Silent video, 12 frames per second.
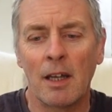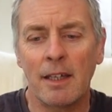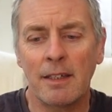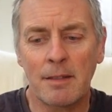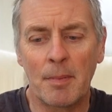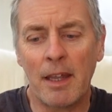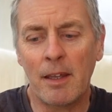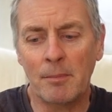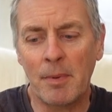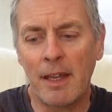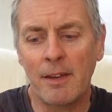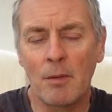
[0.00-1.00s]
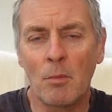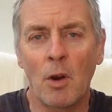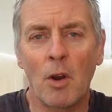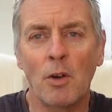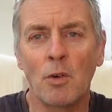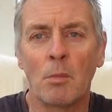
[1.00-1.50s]
it's a bit bigger than
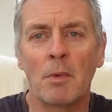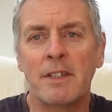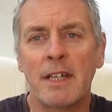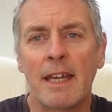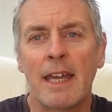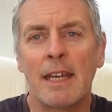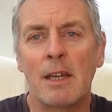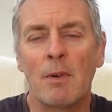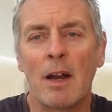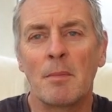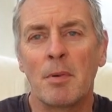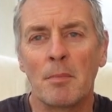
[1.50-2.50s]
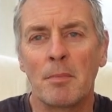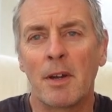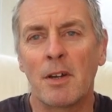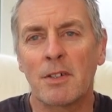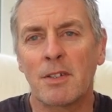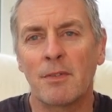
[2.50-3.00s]
one I normally take anywhere, but
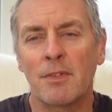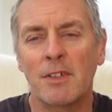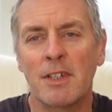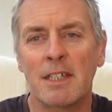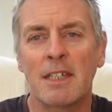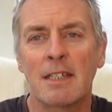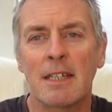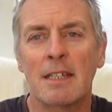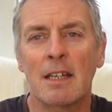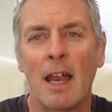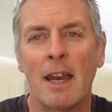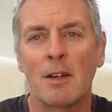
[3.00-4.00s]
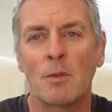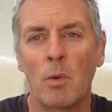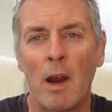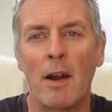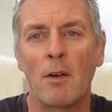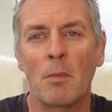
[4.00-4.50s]
because of the distances and
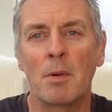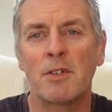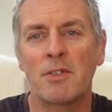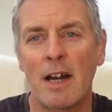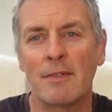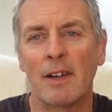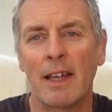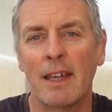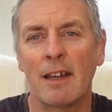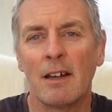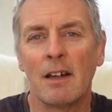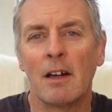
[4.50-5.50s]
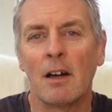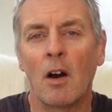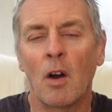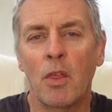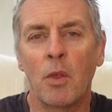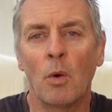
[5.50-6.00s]
where I'll be traveling,
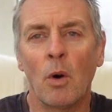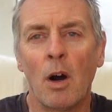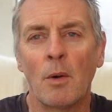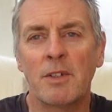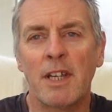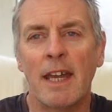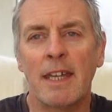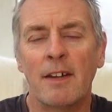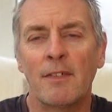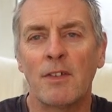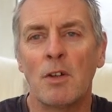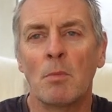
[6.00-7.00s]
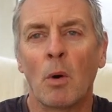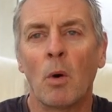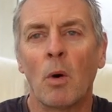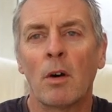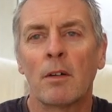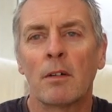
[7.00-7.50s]
I thought I would take a few
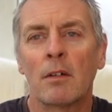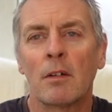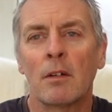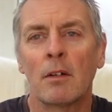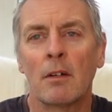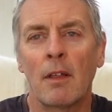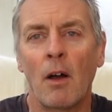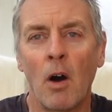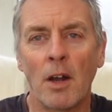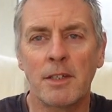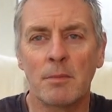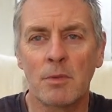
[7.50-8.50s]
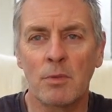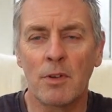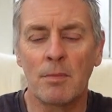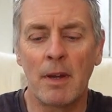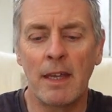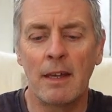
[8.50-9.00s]
more items
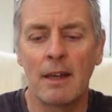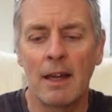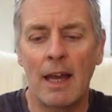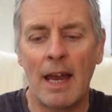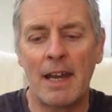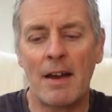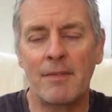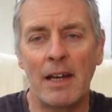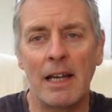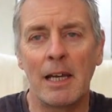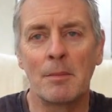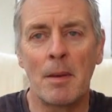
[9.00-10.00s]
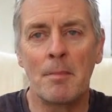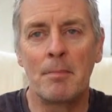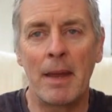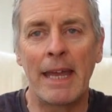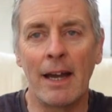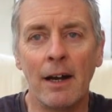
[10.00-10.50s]
with me and have it a little bit
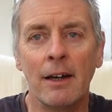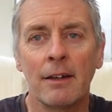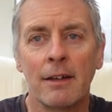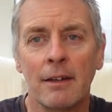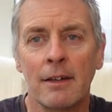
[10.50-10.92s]
bigger